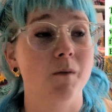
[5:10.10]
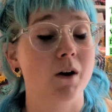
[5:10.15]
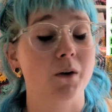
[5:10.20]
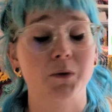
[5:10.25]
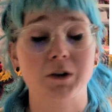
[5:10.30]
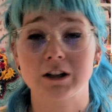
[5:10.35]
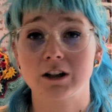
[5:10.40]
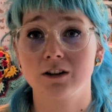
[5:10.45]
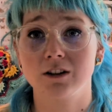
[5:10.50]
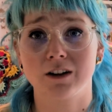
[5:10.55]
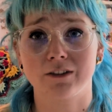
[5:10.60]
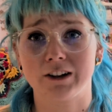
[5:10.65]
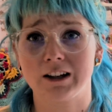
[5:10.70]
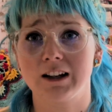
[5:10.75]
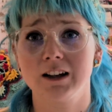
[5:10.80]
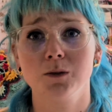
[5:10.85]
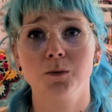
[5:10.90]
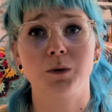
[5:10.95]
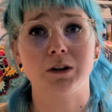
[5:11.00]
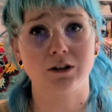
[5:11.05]
Oh, we don't have a
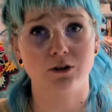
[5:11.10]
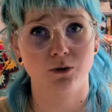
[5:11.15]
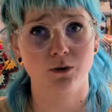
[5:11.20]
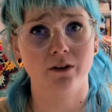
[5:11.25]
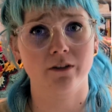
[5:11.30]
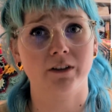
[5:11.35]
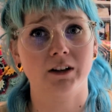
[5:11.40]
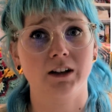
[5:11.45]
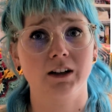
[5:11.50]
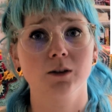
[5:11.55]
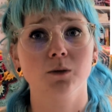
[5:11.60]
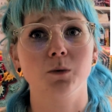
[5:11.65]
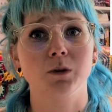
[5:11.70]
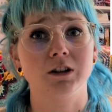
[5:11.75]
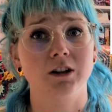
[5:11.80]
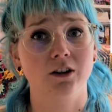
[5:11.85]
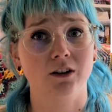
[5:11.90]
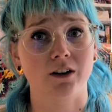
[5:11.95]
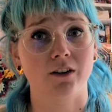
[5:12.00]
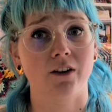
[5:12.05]
link, we do have a link, we
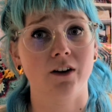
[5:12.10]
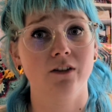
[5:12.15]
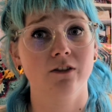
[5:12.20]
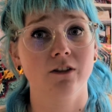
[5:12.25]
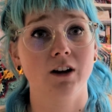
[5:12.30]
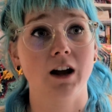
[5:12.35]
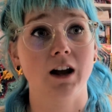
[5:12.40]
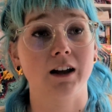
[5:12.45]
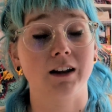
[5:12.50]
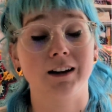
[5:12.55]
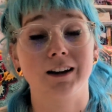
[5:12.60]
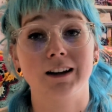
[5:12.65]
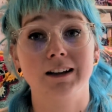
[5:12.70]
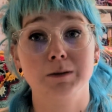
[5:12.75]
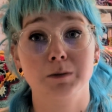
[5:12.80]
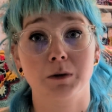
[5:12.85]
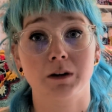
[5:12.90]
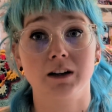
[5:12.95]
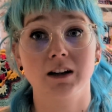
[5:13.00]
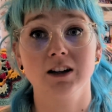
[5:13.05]
don't have an
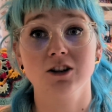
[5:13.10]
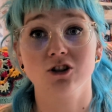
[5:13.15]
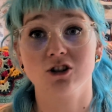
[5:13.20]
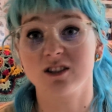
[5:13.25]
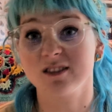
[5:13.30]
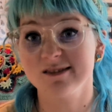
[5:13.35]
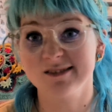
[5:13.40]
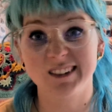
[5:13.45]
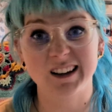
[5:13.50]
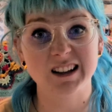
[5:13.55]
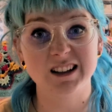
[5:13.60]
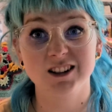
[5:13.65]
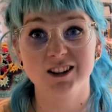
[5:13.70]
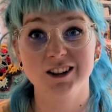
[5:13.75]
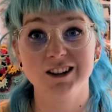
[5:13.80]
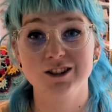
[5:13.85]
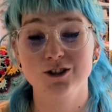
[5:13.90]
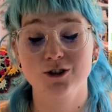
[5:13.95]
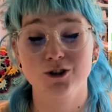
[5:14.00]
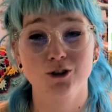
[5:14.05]
explanation. It's an
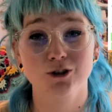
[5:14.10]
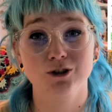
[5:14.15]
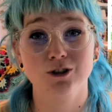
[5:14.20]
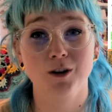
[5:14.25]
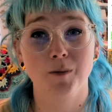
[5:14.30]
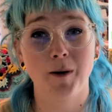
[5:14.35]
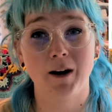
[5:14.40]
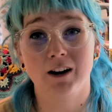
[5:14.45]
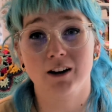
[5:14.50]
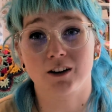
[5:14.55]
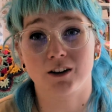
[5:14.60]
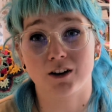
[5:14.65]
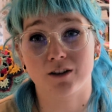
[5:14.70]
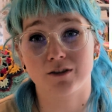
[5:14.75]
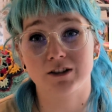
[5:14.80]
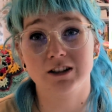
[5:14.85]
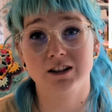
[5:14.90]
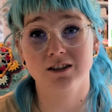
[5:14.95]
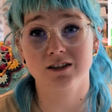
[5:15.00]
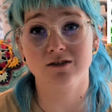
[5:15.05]
introductory paragraph,
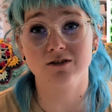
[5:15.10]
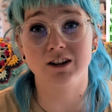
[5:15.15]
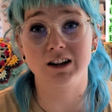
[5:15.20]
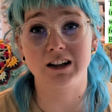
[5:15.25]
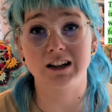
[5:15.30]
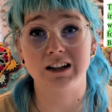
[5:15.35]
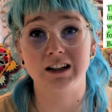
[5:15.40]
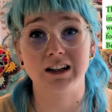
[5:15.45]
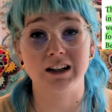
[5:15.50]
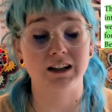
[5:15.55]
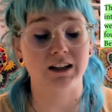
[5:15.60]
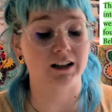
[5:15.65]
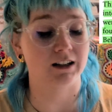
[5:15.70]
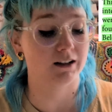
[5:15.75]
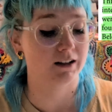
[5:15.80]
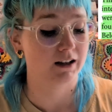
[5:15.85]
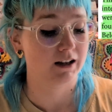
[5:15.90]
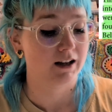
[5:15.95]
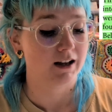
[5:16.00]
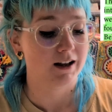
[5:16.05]
it doesn't really need it.
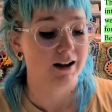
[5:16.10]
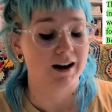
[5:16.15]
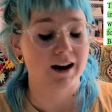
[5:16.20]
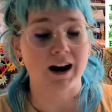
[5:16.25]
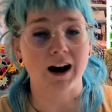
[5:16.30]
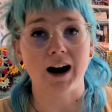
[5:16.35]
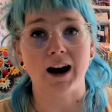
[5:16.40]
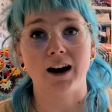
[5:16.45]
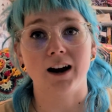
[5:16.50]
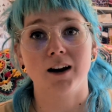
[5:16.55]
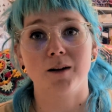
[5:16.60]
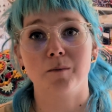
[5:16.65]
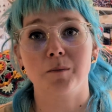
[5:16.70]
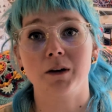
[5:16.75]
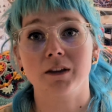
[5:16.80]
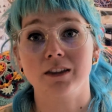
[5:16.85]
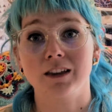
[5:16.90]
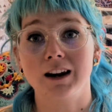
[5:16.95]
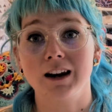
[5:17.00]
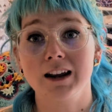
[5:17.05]

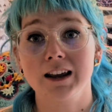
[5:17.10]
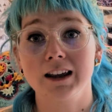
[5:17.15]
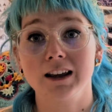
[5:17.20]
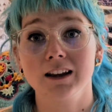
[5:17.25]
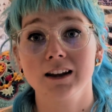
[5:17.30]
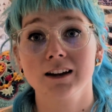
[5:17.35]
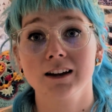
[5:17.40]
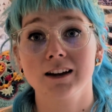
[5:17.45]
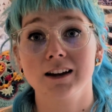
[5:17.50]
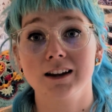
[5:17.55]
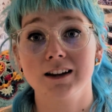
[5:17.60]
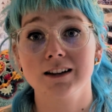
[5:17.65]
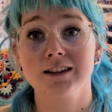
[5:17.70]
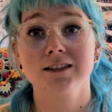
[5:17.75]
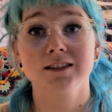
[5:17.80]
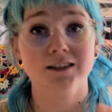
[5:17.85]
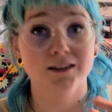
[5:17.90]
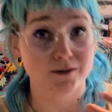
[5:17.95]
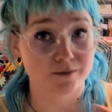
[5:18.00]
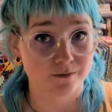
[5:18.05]
But the link
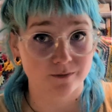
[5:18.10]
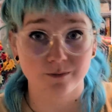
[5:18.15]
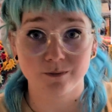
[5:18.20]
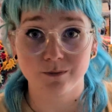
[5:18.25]
is